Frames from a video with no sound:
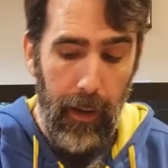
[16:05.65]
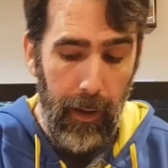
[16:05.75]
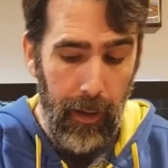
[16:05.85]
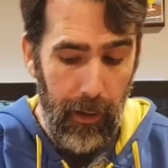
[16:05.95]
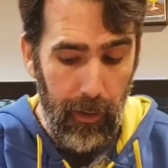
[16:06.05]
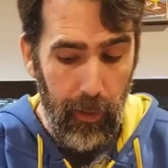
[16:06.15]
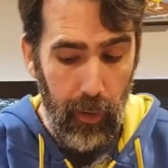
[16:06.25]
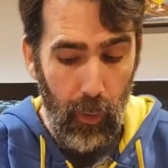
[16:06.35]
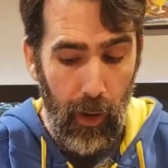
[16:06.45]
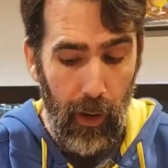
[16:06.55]
And
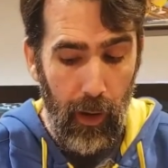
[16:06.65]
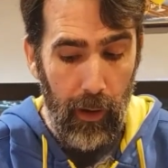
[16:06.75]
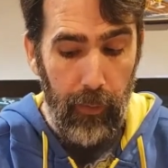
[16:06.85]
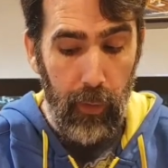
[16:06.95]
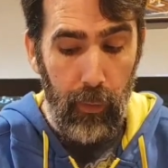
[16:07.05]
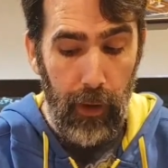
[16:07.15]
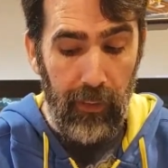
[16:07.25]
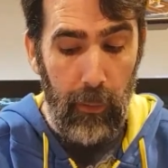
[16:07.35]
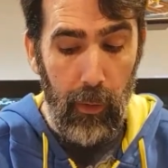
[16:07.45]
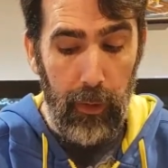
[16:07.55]
if you
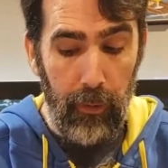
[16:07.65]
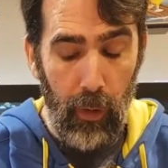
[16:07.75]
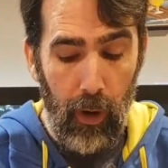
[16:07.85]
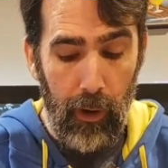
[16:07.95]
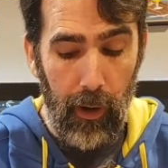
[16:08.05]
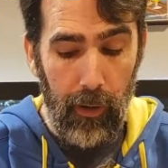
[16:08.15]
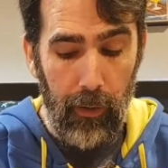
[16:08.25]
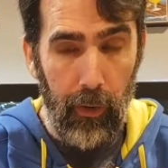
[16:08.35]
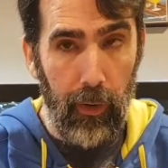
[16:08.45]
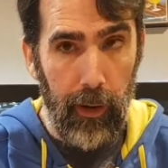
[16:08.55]
next time you draw a card
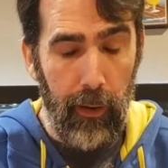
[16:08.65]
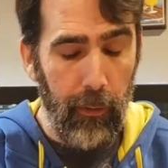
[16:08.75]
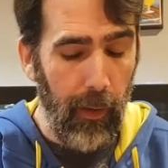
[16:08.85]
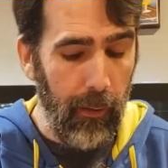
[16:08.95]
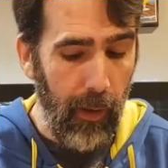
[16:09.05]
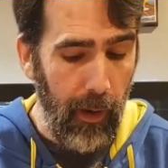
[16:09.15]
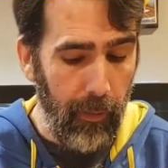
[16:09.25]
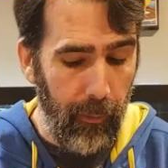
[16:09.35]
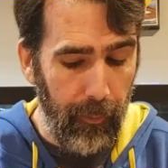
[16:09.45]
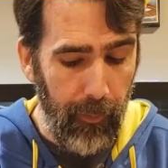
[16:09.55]
this turn, gain 5
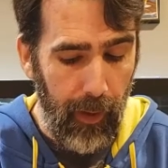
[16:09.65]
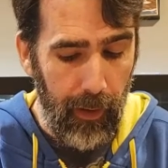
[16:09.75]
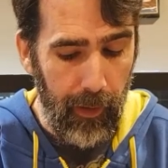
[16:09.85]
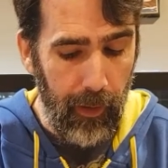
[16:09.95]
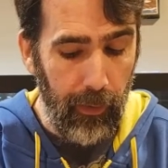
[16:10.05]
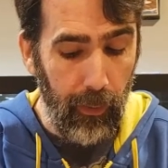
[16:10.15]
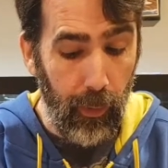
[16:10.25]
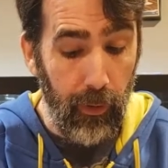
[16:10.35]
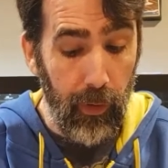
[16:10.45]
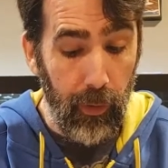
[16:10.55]
life. And then this is
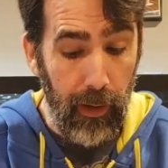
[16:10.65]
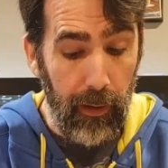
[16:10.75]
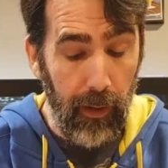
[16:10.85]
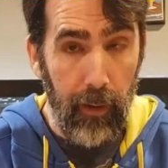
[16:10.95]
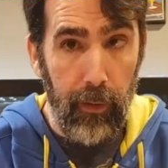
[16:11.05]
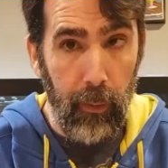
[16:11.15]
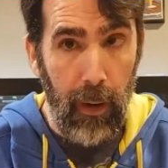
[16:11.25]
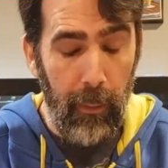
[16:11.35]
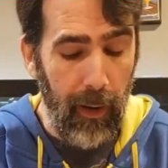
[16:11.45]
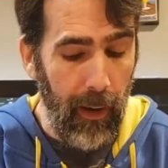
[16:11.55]
whenever you gain life, you
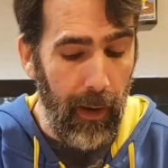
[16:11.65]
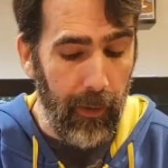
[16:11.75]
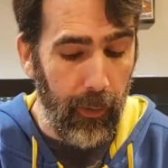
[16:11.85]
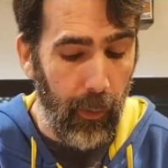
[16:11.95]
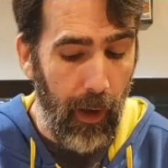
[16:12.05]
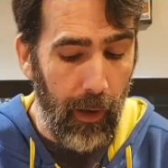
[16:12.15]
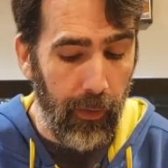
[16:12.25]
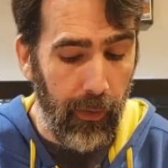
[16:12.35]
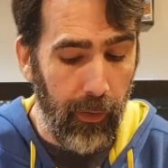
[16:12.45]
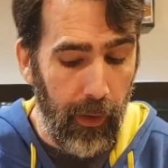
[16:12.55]
may pay X, where
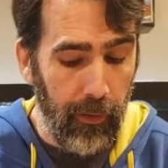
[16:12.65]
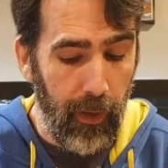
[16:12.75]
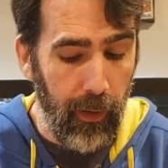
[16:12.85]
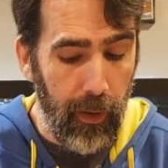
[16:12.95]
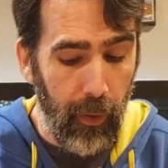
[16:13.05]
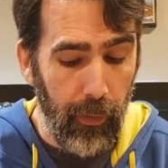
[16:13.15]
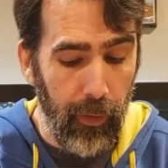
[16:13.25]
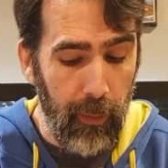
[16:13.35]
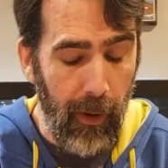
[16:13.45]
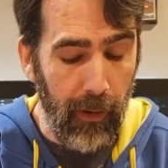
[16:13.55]
X is less than or equal to
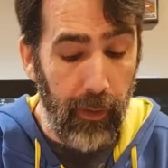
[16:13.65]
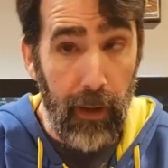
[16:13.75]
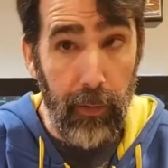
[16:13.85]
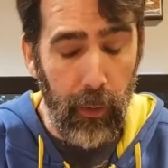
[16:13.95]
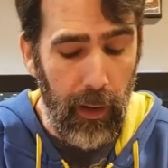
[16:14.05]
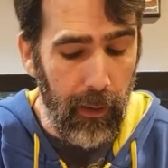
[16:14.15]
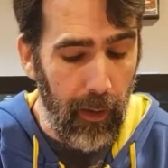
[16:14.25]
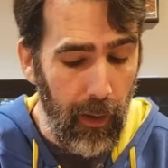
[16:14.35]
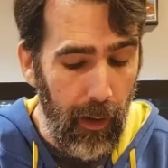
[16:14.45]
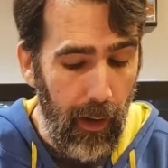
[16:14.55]
the amount of life you
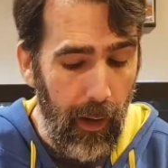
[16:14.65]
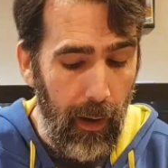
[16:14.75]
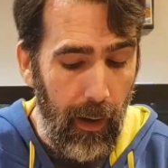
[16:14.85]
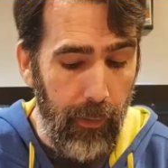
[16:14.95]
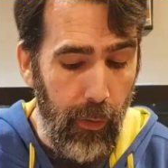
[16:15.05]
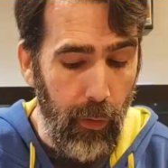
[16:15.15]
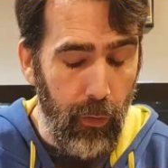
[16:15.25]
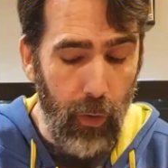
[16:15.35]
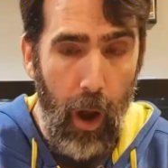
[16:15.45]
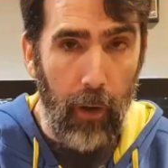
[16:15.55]
gained if you do
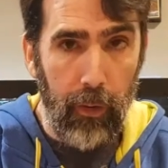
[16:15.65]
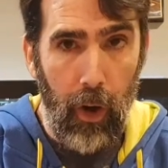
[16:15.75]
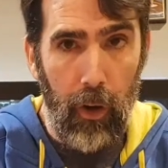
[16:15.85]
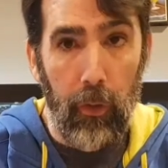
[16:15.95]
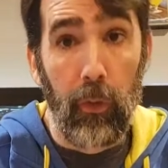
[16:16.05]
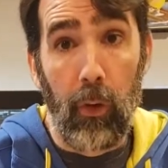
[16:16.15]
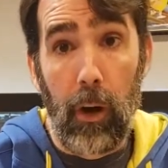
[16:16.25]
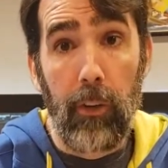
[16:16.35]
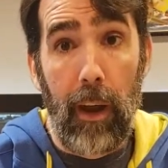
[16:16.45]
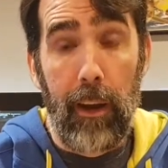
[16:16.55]
draw X cards. So as
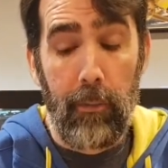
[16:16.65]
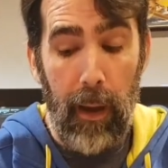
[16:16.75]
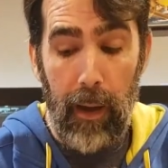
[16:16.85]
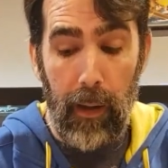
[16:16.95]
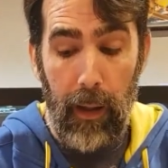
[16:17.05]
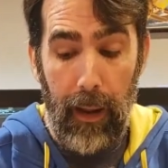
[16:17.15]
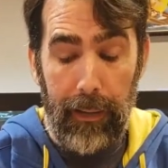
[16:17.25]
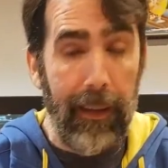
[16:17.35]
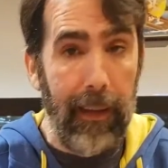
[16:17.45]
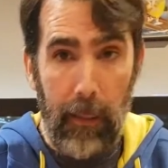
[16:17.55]
long as I have mana, I
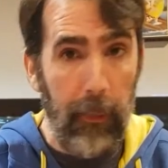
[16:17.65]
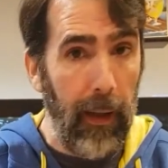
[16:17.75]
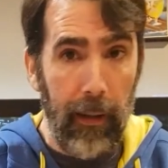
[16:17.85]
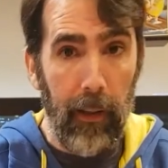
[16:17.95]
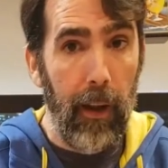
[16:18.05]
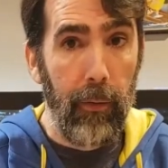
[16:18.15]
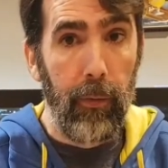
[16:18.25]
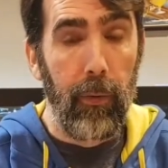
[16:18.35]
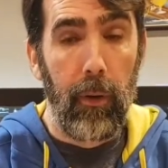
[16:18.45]
can keep gaining life.